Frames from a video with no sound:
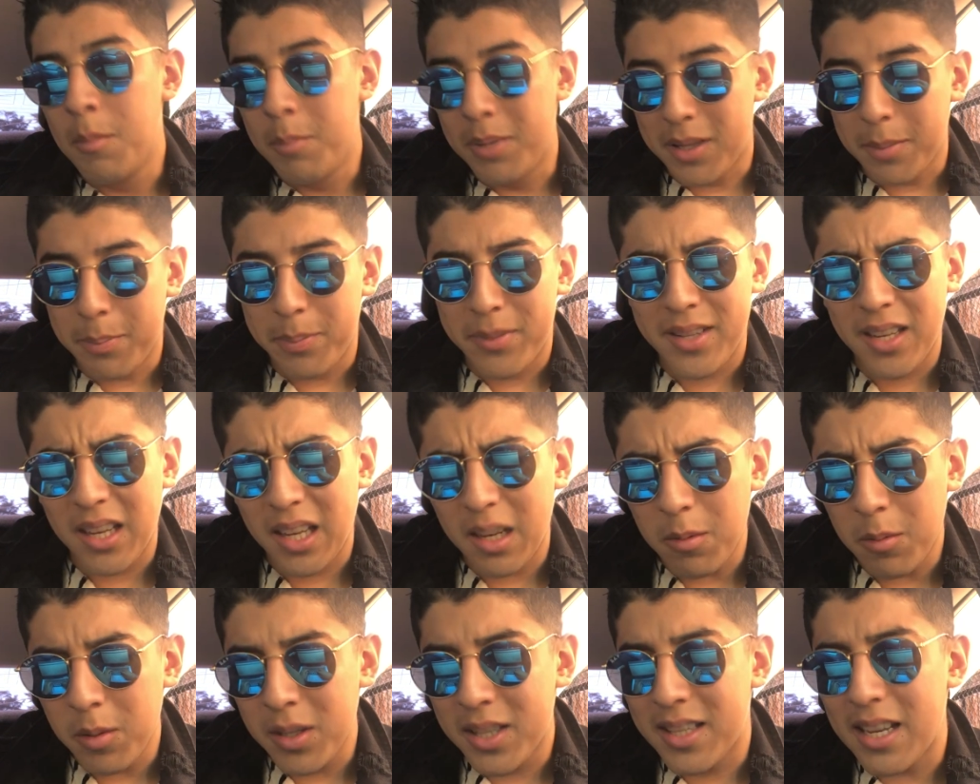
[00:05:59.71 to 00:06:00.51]
But the
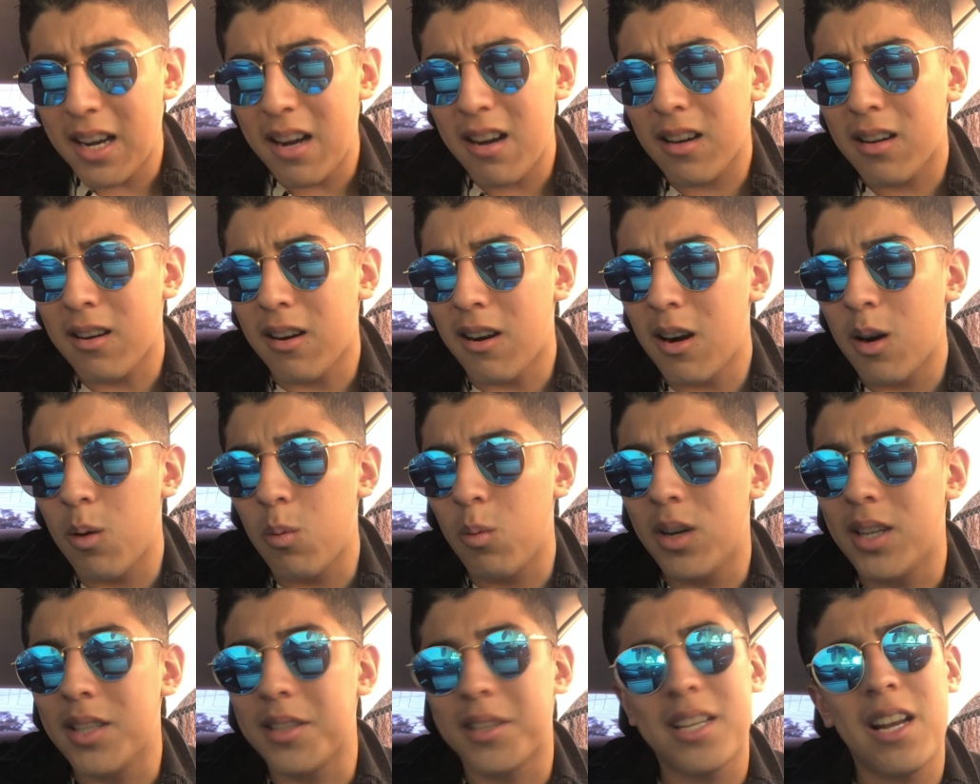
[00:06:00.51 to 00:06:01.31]
thing with Derek Carr
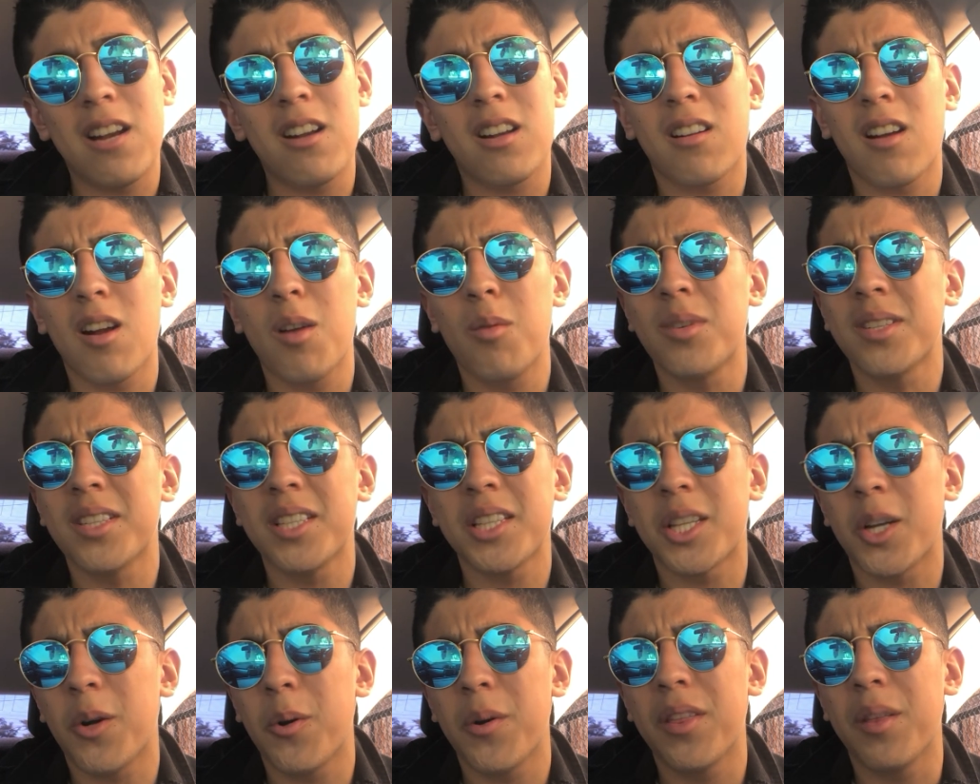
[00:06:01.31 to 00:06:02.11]

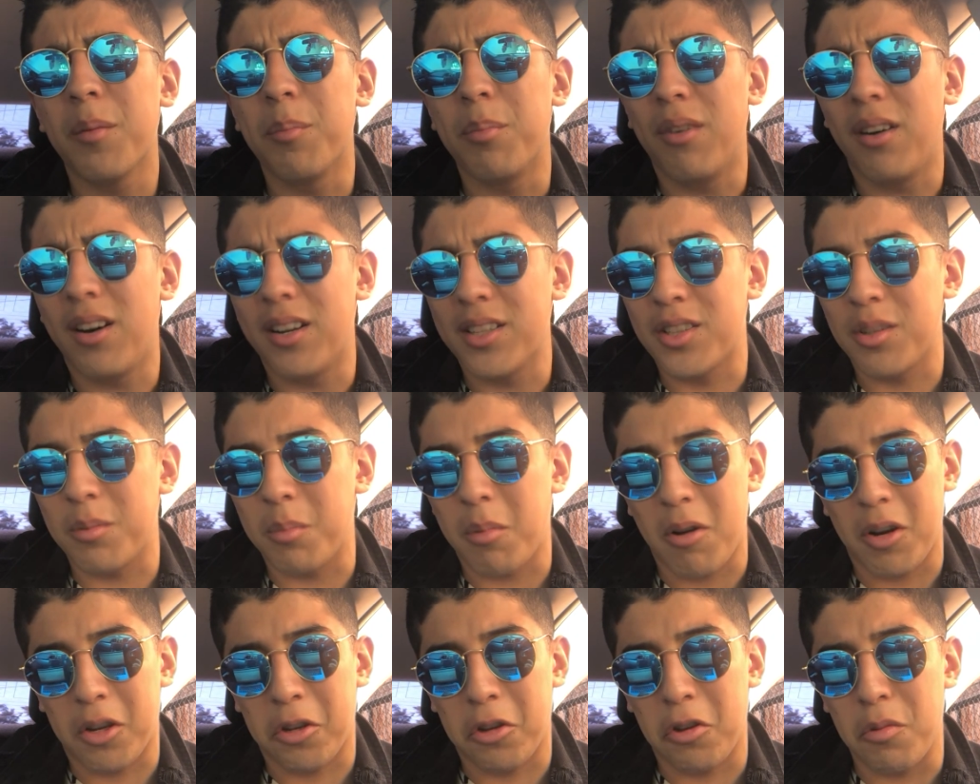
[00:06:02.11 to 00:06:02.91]
wasn't throwing the ball to
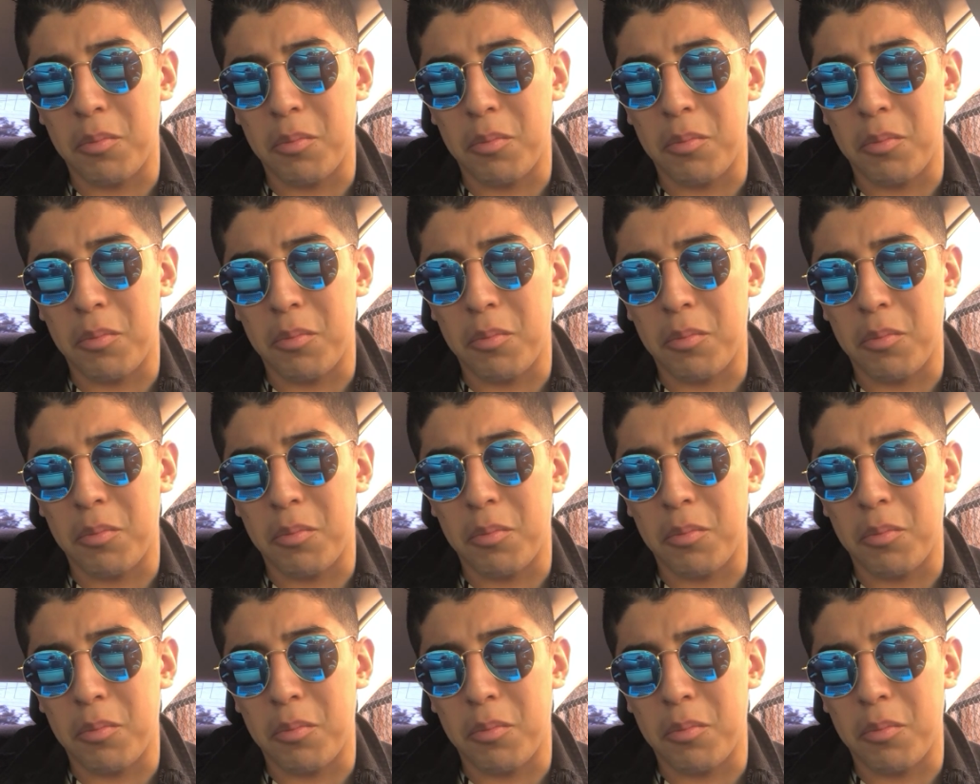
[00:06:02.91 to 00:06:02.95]
Amari